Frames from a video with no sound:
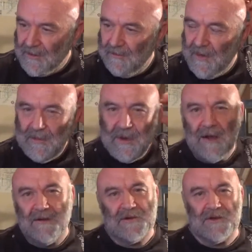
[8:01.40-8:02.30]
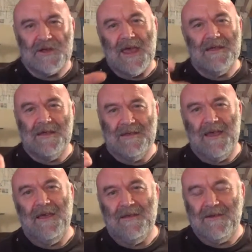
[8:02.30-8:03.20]
maybe I'll just edit
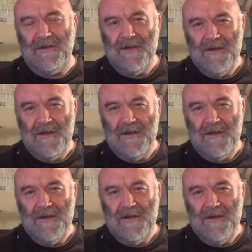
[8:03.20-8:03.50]
this